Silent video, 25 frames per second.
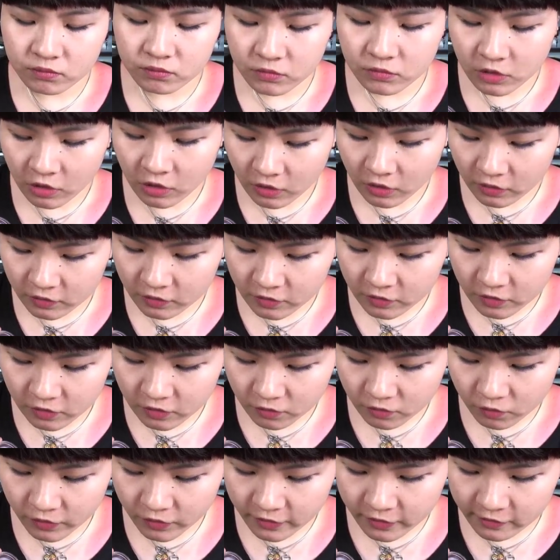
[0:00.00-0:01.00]
color
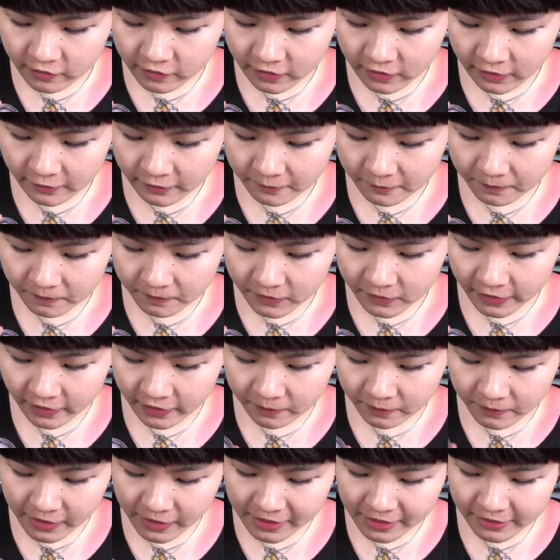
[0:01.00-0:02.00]
with um,
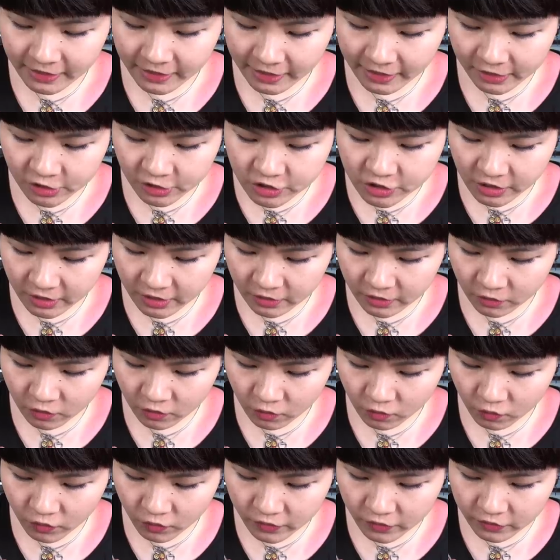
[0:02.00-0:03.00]
like matte
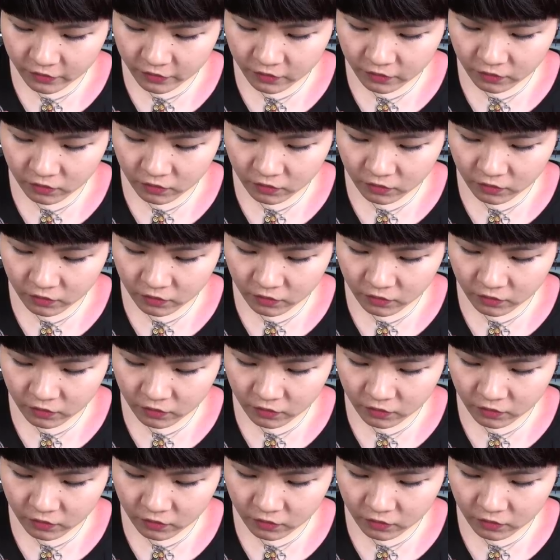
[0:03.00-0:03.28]
eyeshadow with